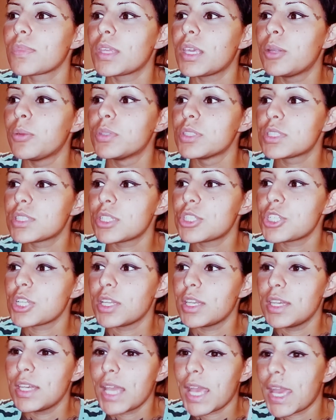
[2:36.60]
it was such a
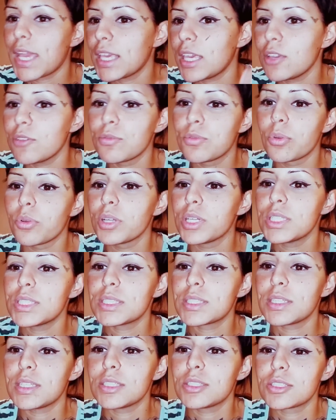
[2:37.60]
nagging
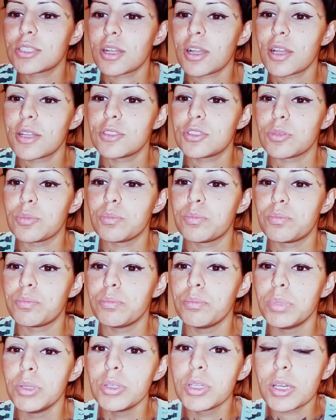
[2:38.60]
voice that it started to
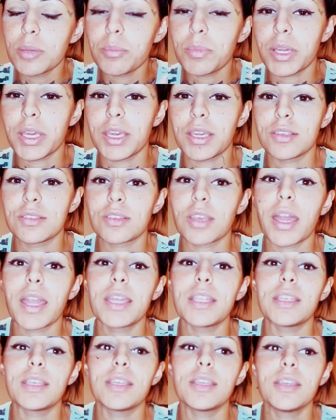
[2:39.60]
boot up my
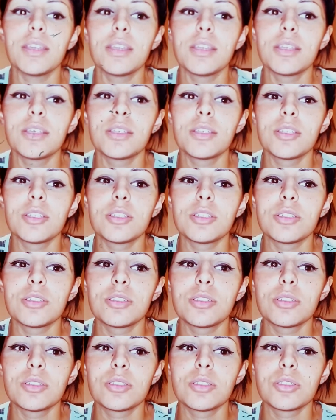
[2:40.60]
anxiety
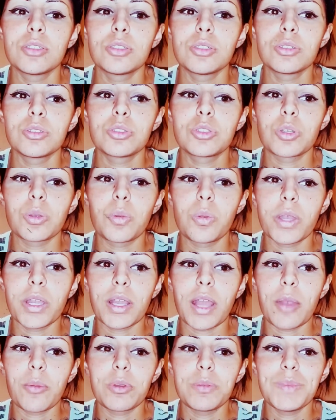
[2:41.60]
to
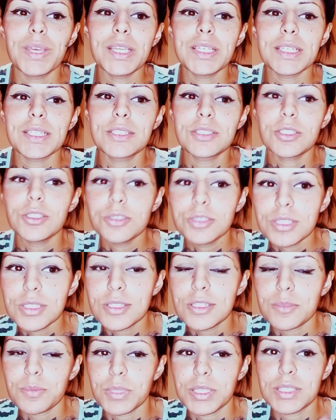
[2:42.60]
where I would make excuses
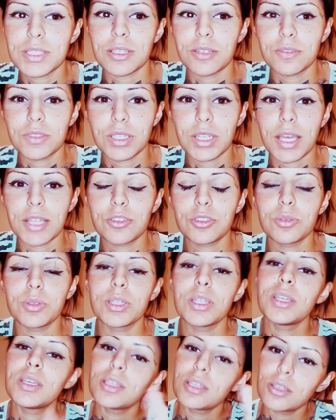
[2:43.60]
to myself to not do
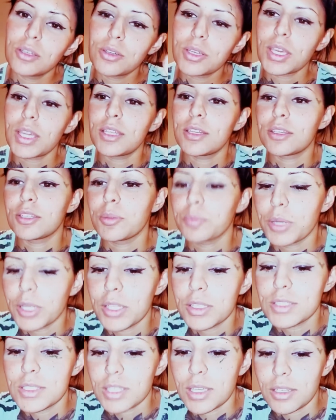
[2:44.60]
it. Okay, now you're
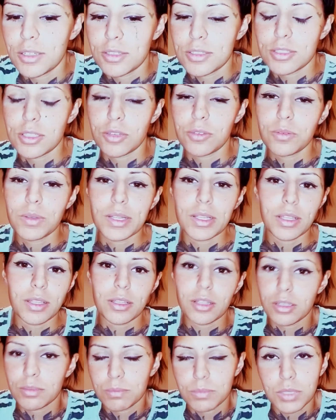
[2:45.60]
probably saying to yourself,
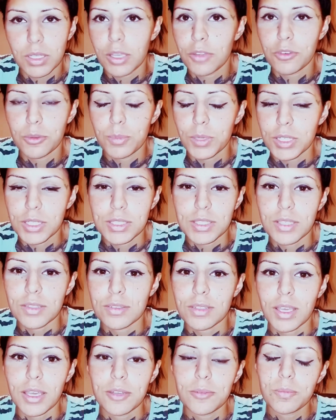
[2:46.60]
well, everybody does
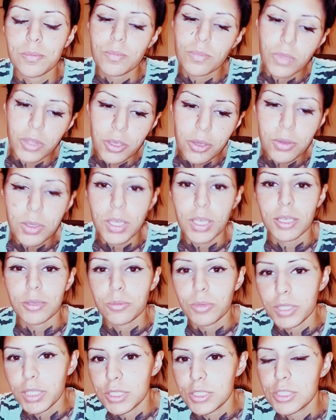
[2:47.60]
that. Okay,
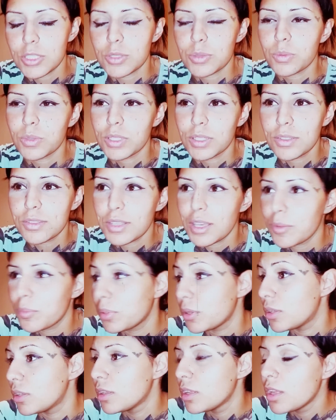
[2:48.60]
well, that's just one
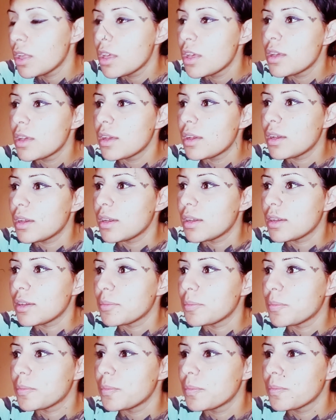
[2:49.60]
example.
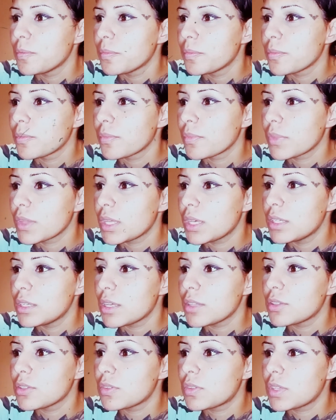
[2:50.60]

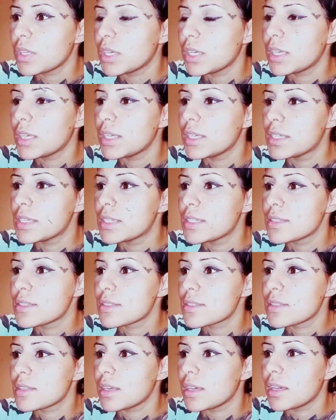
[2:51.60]
Another thing
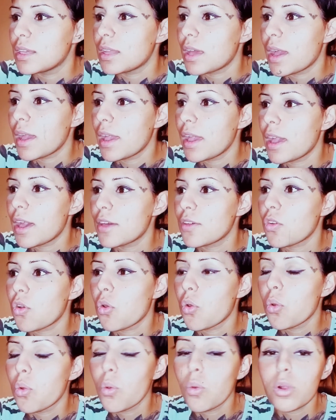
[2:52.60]
is that I have
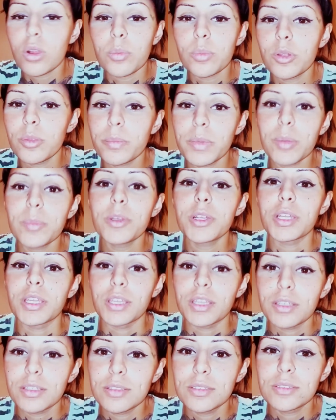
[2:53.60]
horrible
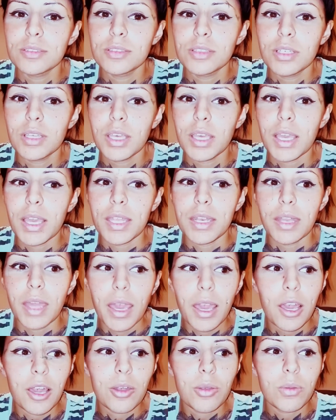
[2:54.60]
memory. And
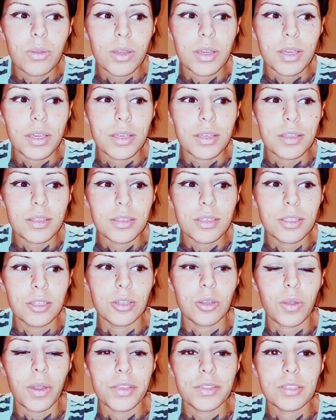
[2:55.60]
now, you
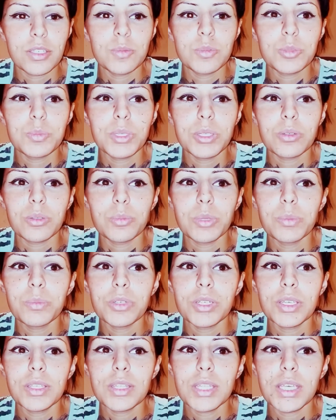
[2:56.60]
know, I seem to be
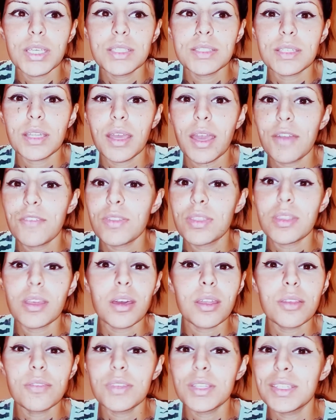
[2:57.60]
remembering things that I haven't
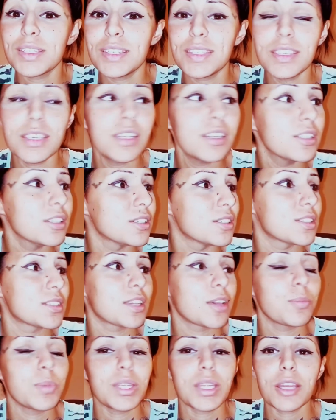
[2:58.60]
thought of in years.
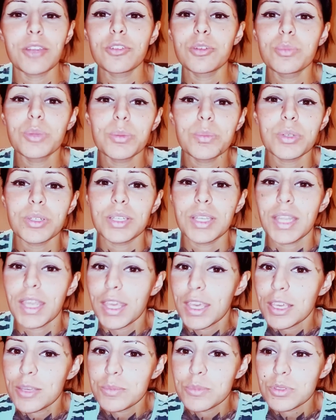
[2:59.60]
I mean, I remember
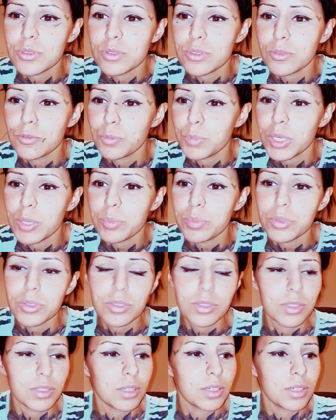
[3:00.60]
names of people.